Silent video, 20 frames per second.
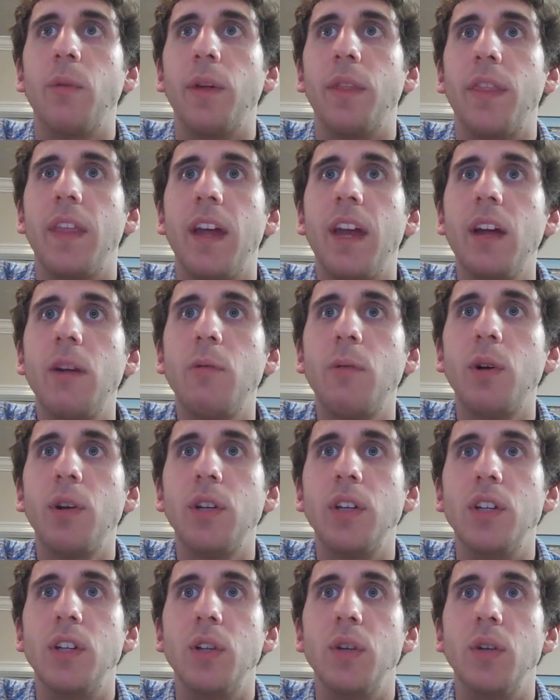what they
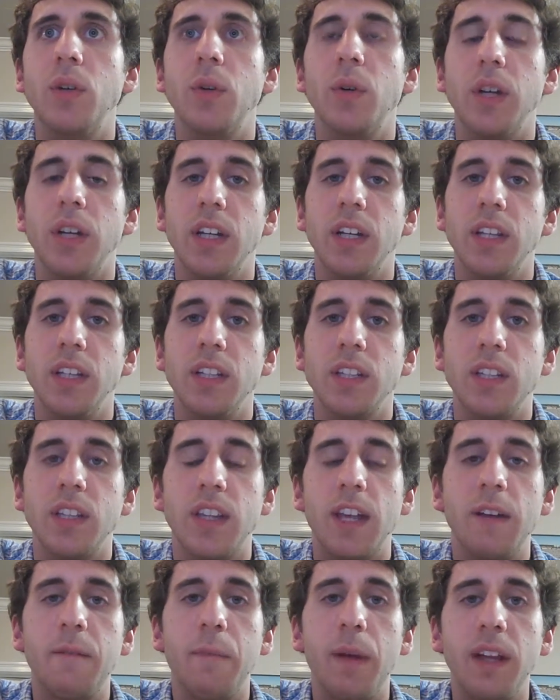really do is
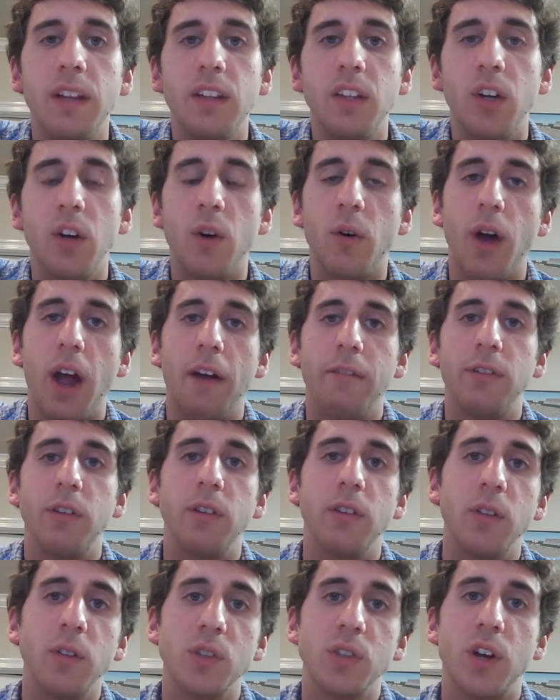they mainly go after
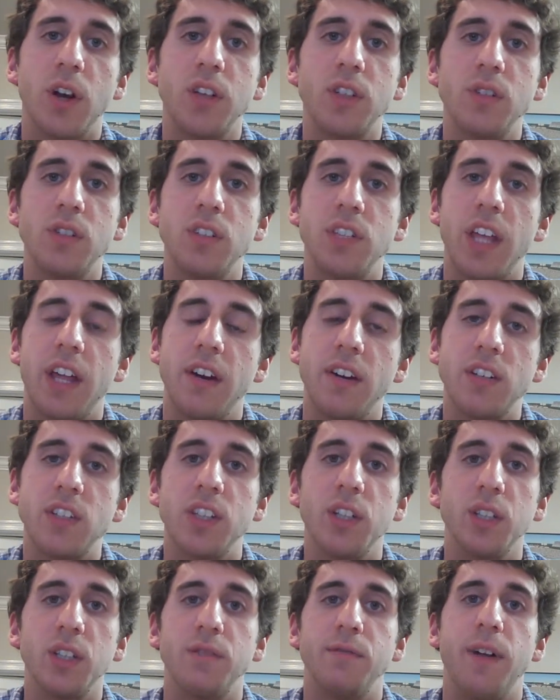those countries that are
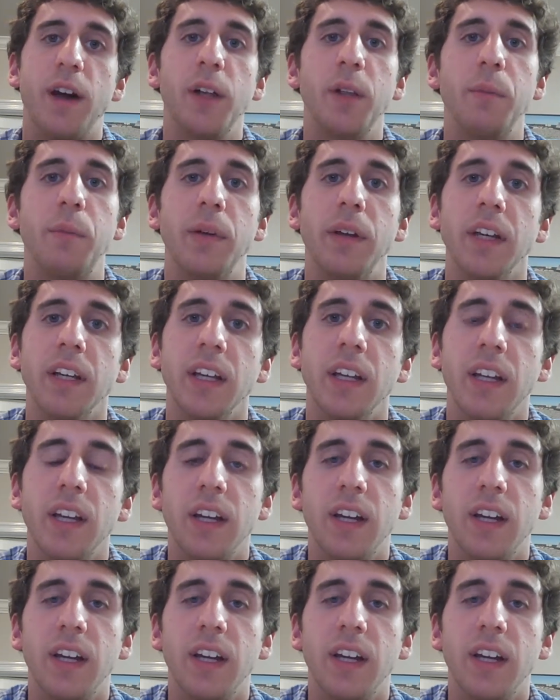still developing,